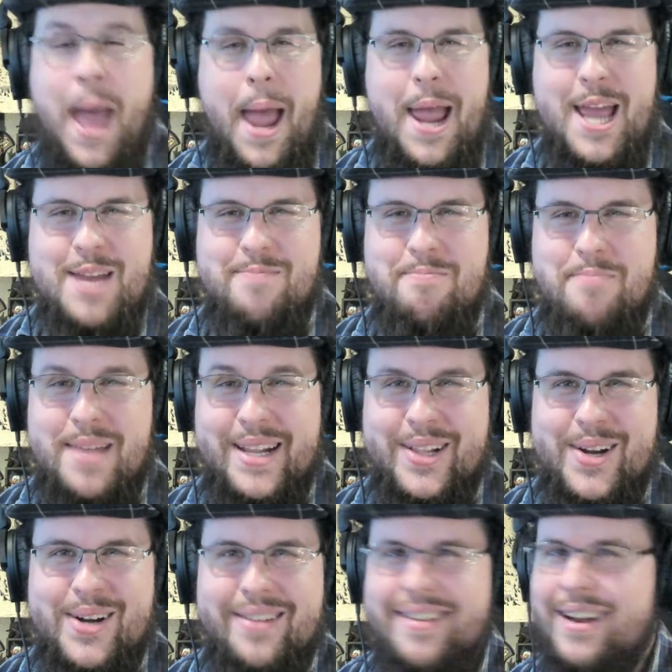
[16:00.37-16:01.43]
in
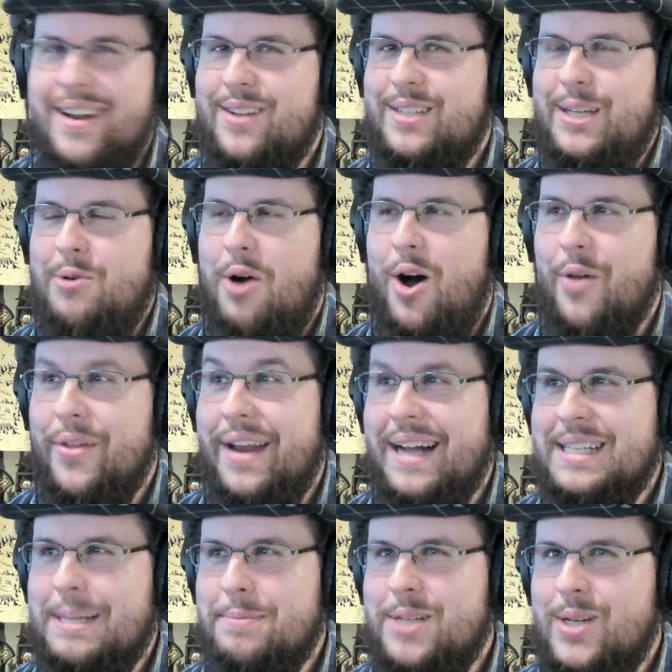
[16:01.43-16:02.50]
Middle-earth. And I'll see you all in the
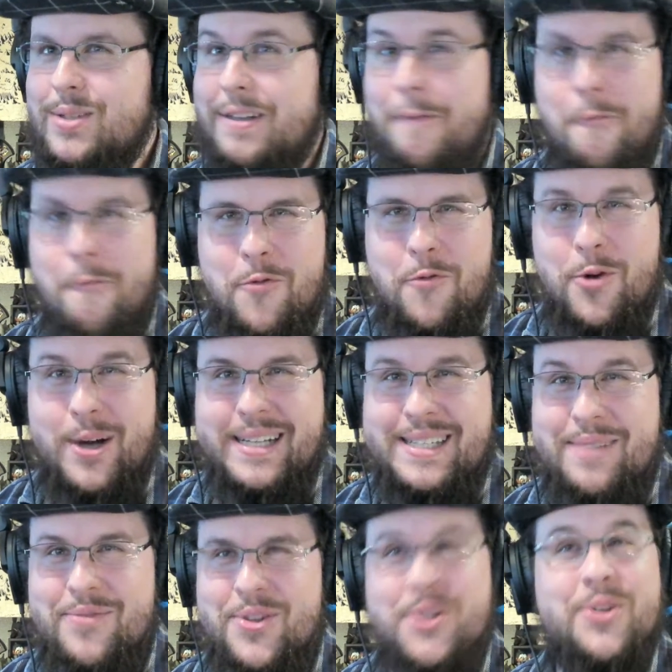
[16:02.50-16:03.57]
next episodes of Voice
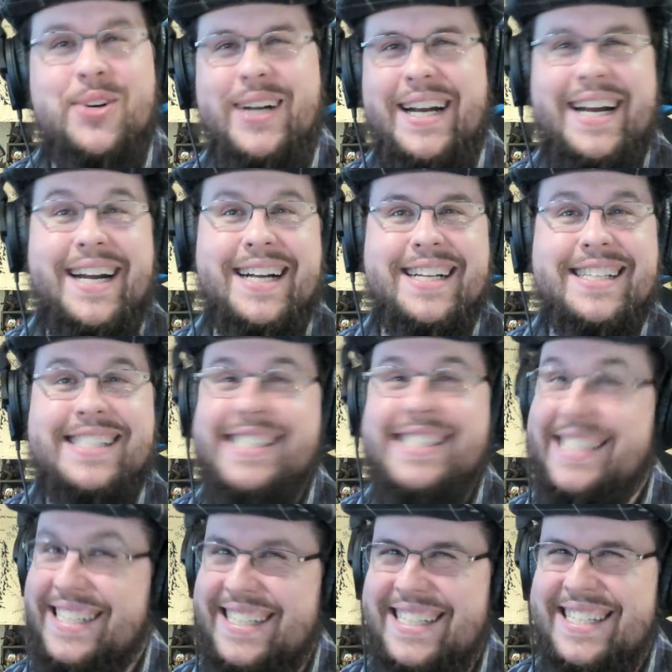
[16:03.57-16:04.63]
of the
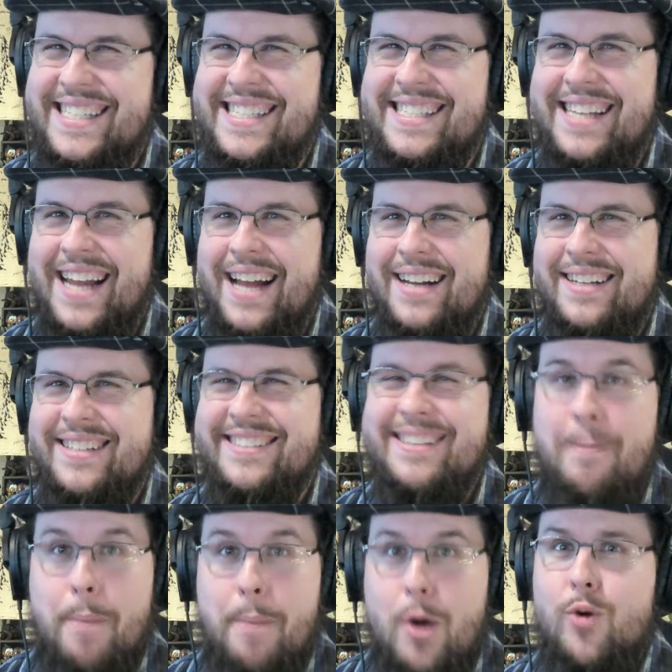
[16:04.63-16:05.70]
Rings. See ya.
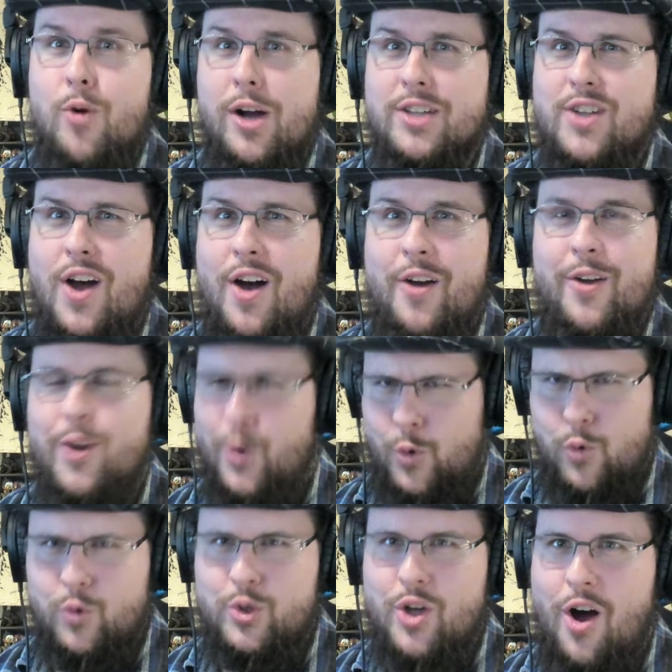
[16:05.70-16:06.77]
Baruch Kazad,
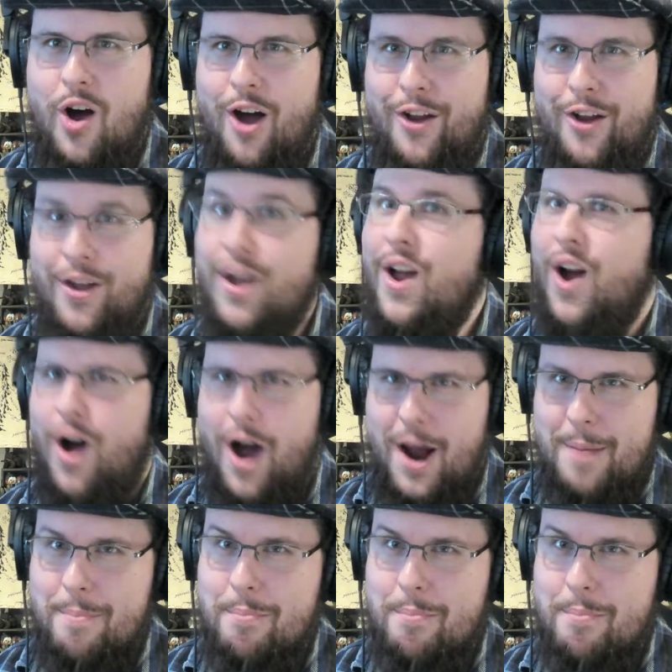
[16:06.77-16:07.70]
Kuzad, I